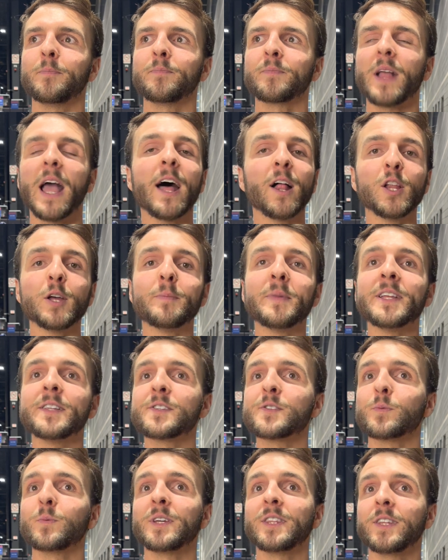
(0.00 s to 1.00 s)

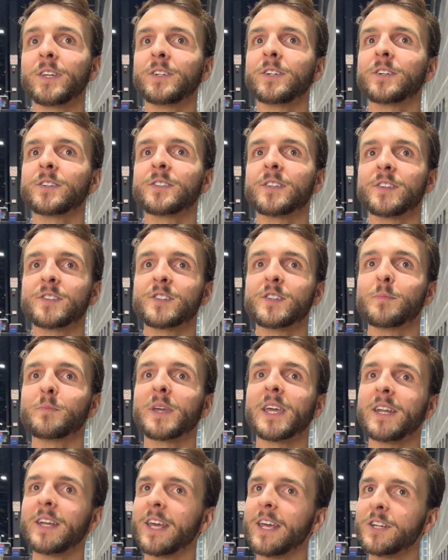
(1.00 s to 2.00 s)
elements within your system
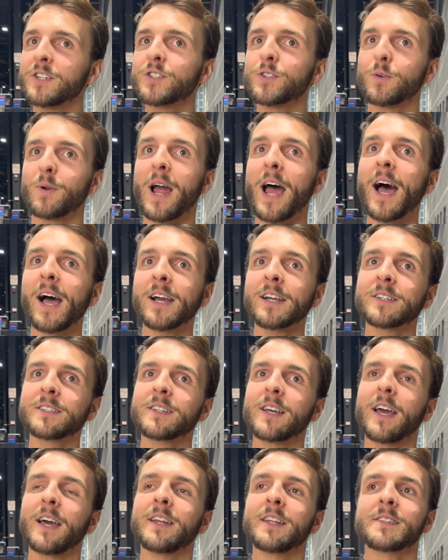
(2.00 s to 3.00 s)
can interact,
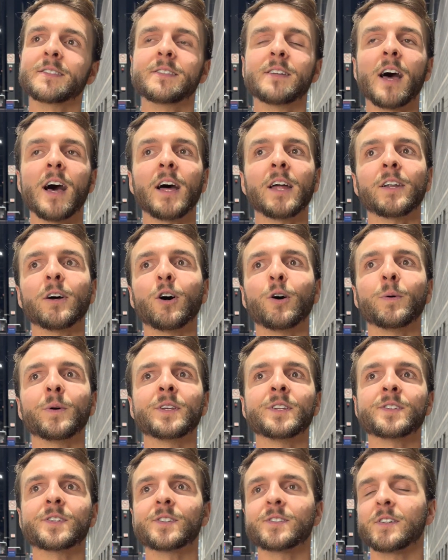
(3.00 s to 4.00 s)
and it's not
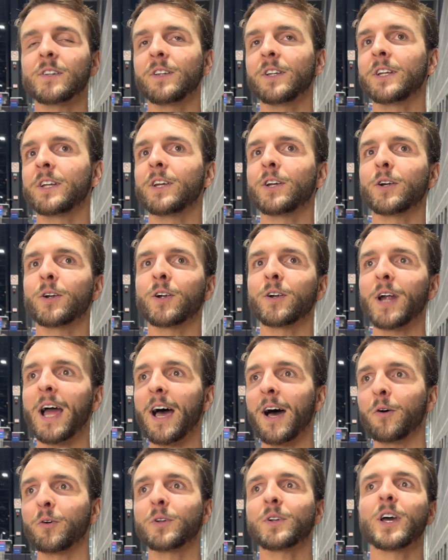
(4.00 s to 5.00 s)
always just a linear
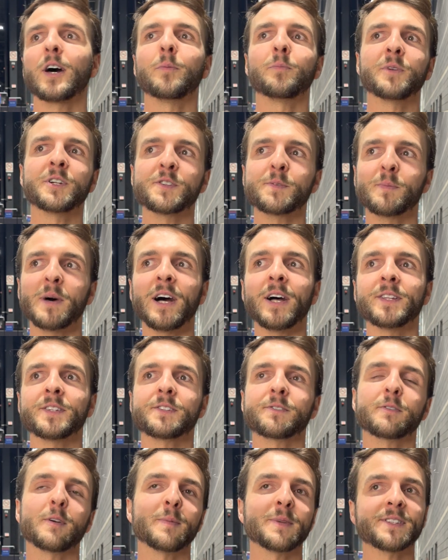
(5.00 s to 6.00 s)
outcome response
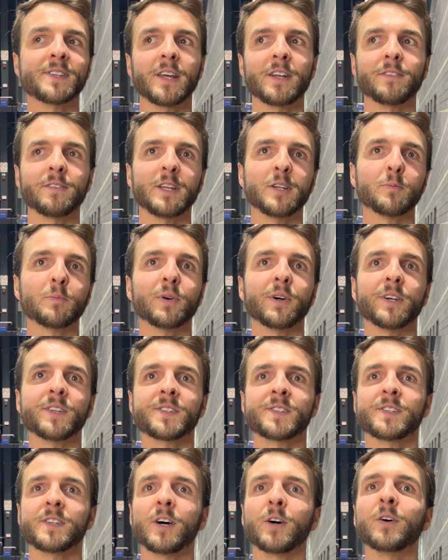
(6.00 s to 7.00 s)
from a set of inputs.
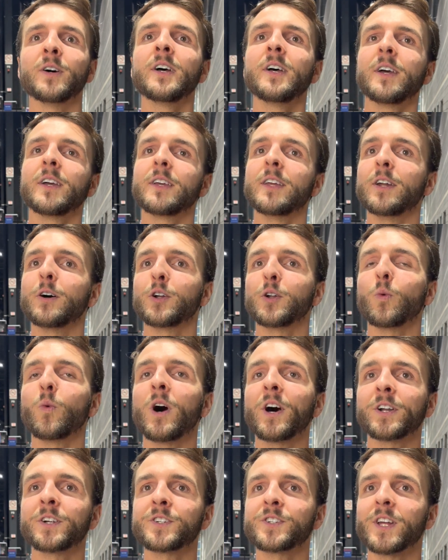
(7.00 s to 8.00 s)
So, in a
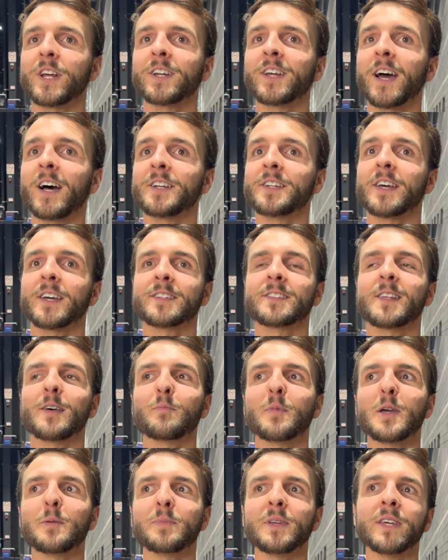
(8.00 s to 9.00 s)
watershed context, that
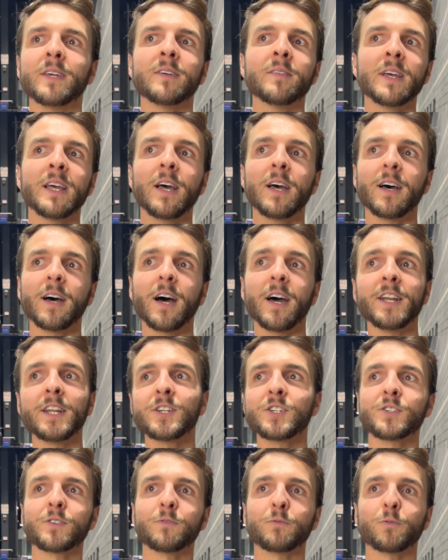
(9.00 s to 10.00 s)
might be an inch of